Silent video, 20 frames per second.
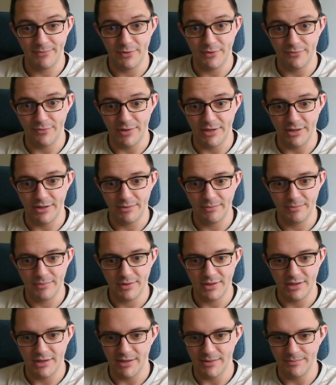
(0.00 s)
Off we go.
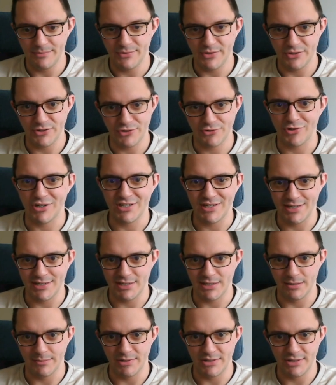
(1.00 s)
So just translating
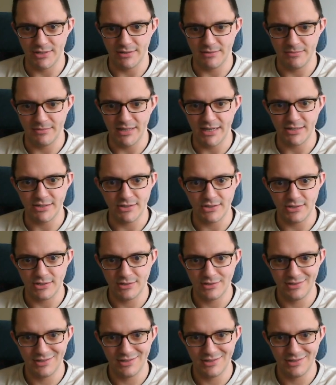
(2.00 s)
them into letters.